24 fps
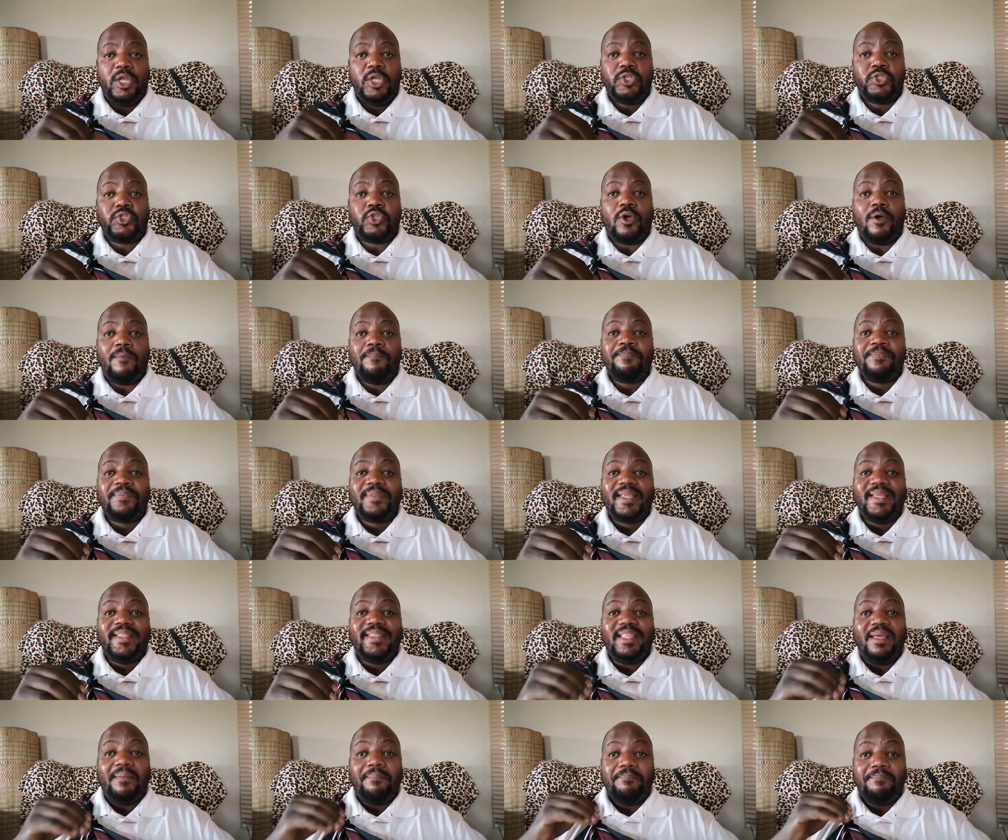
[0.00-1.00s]
So
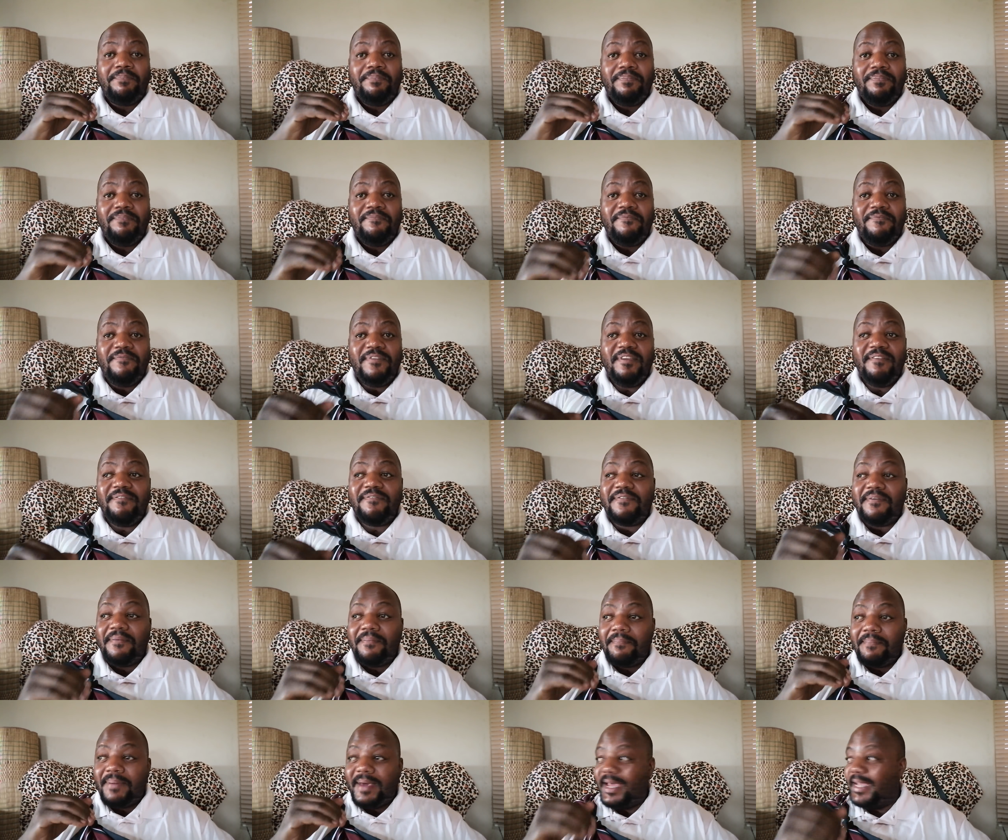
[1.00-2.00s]
the fifth
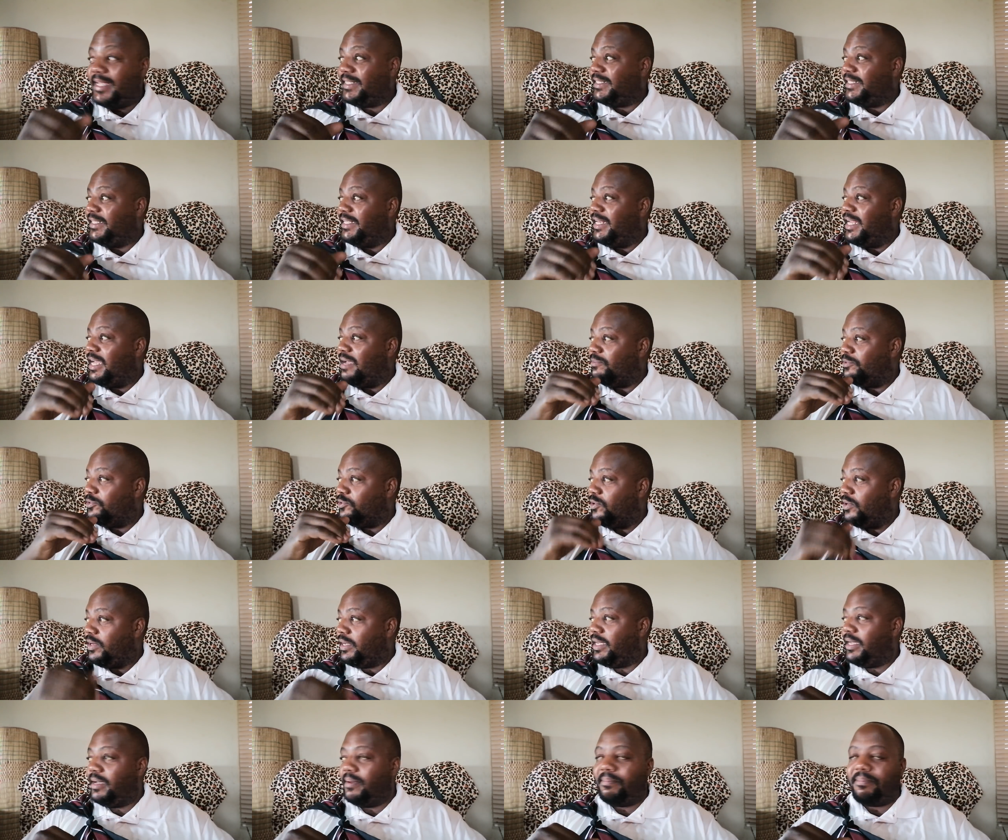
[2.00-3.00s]
person I'm
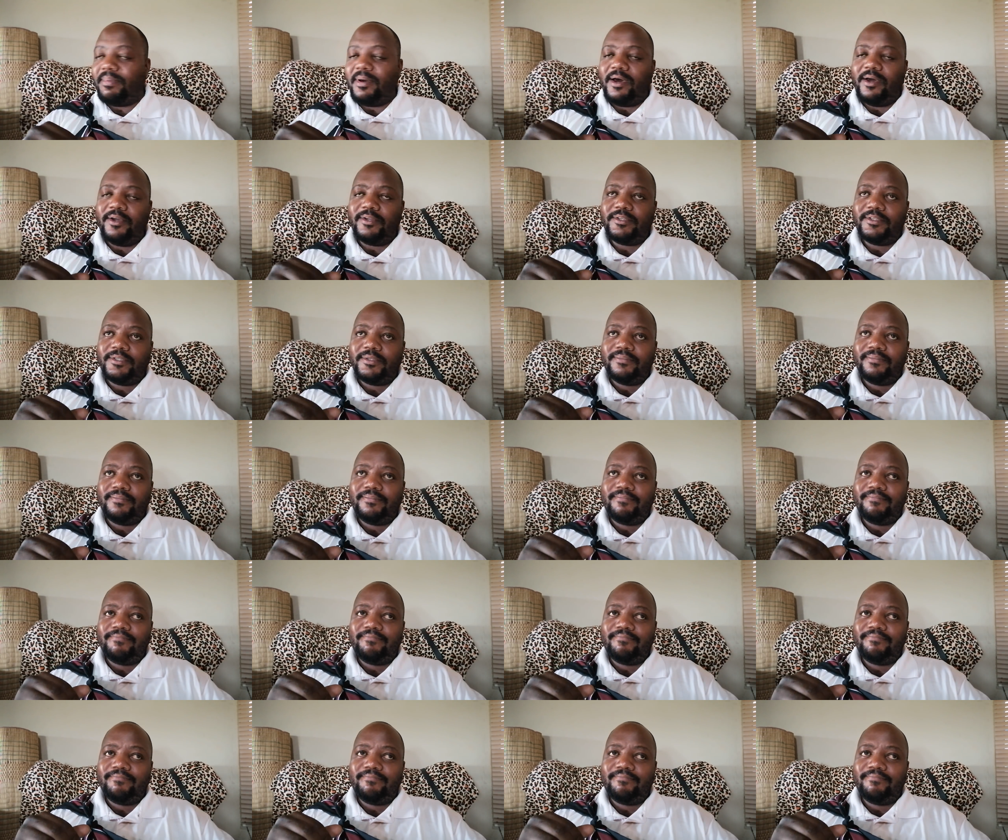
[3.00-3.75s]
talking about,